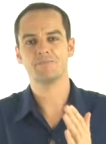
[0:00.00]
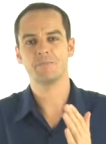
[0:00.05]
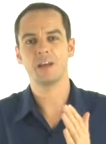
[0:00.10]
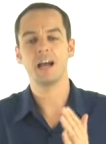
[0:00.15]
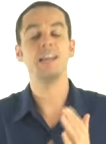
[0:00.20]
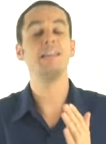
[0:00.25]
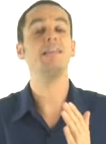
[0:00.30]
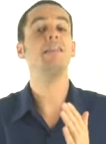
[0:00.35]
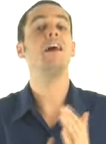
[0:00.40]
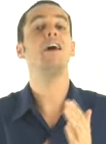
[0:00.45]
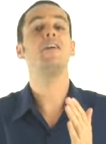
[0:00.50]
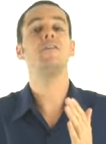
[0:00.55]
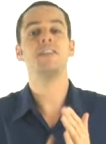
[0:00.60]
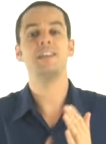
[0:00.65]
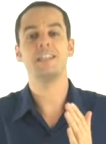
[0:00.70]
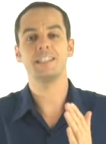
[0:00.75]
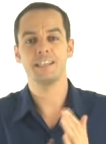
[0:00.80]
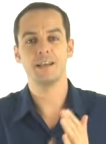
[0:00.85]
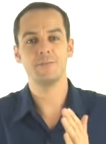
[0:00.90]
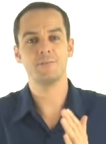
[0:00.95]
I love and
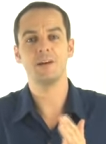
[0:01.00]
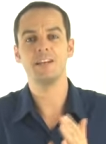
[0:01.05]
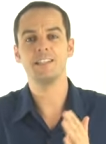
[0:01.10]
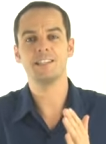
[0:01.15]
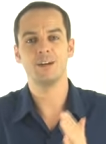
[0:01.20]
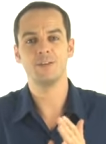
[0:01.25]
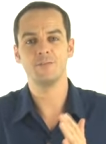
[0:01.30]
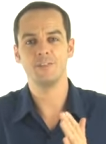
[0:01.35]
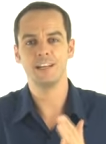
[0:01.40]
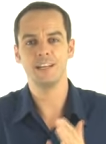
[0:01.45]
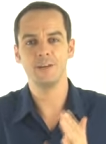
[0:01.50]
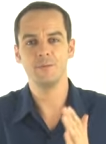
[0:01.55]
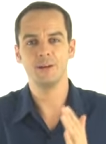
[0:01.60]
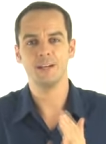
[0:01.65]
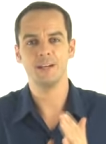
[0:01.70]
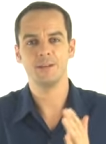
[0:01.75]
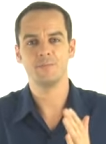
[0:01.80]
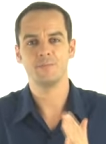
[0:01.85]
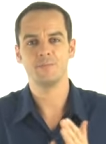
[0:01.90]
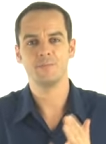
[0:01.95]
accept myself
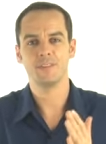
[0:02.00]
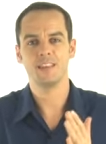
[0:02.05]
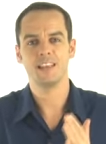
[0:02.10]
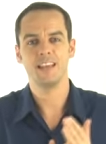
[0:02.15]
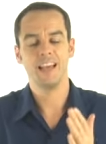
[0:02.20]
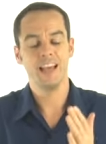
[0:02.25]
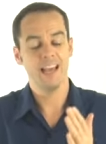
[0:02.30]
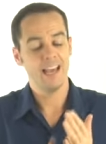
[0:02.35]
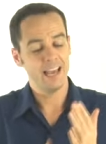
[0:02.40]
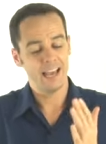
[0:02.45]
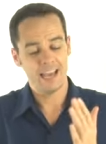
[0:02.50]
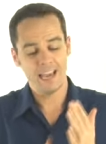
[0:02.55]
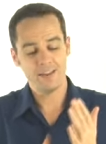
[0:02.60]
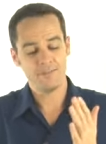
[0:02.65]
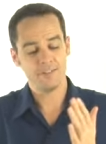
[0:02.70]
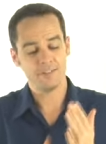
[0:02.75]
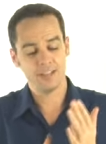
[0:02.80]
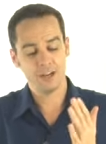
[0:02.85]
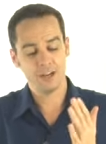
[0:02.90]
anyway. Even